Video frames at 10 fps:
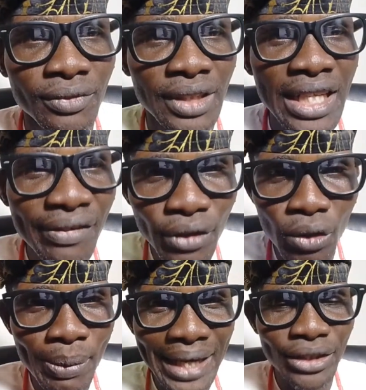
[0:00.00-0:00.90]
If
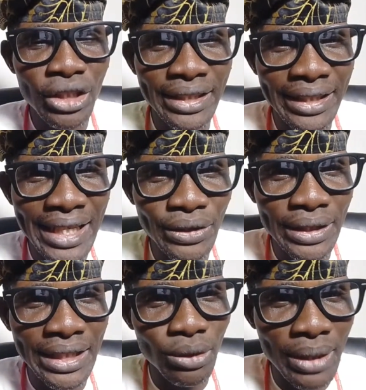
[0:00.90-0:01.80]
Yoruba nation declare
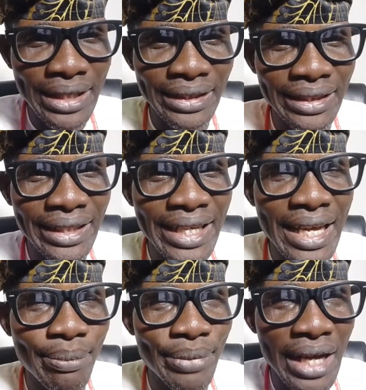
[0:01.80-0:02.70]
today the way they
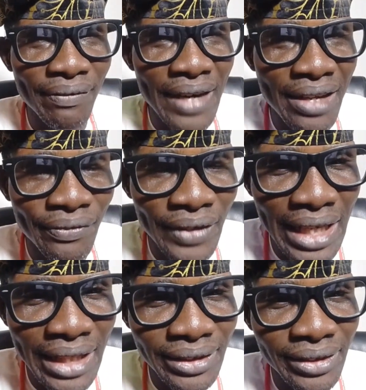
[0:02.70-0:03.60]
declare Biafra in
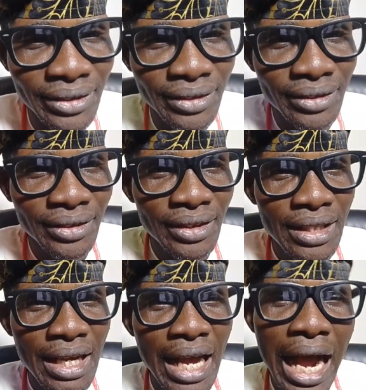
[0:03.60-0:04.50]
Finland,
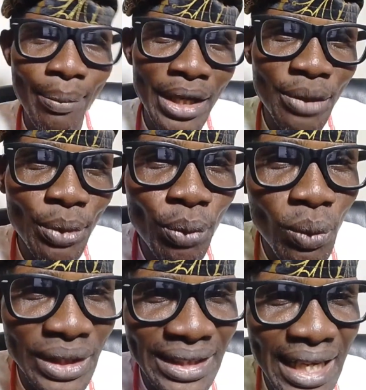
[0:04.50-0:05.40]
how many people
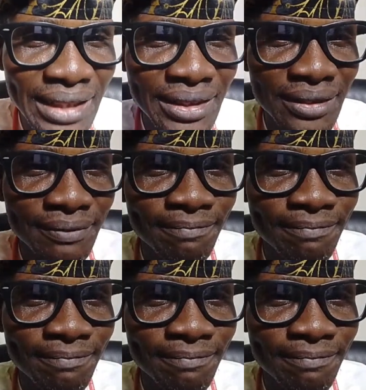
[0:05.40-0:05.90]
will stand?